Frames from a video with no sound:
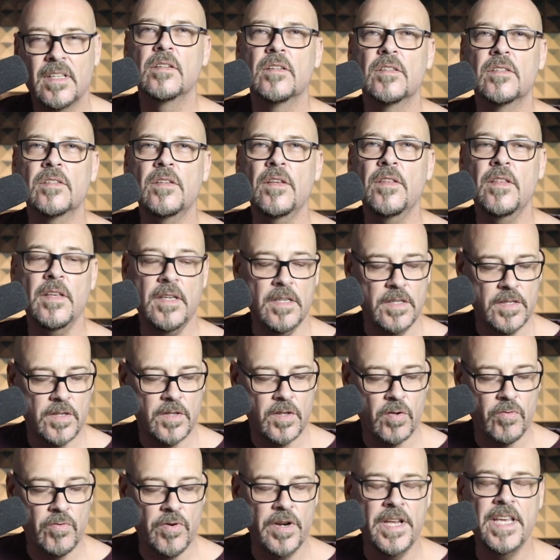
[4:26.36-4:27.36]
So these
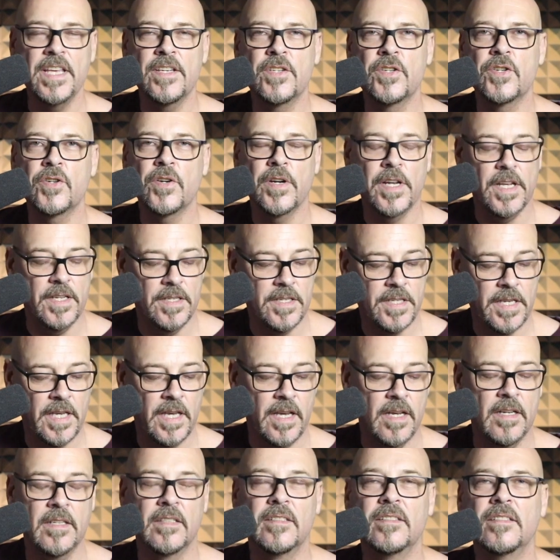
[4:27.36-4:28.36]
three strings
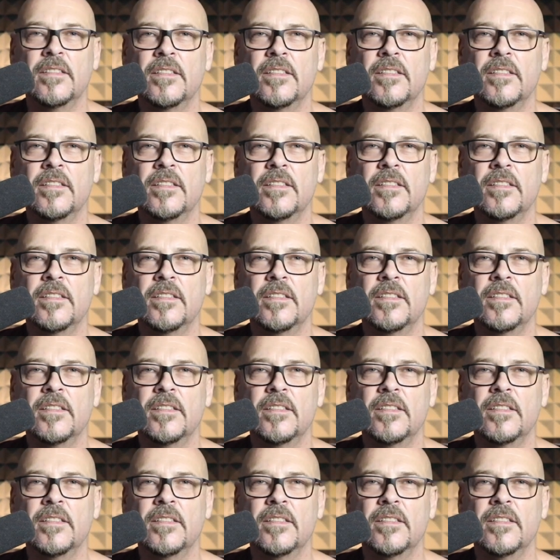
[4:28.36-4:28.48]
here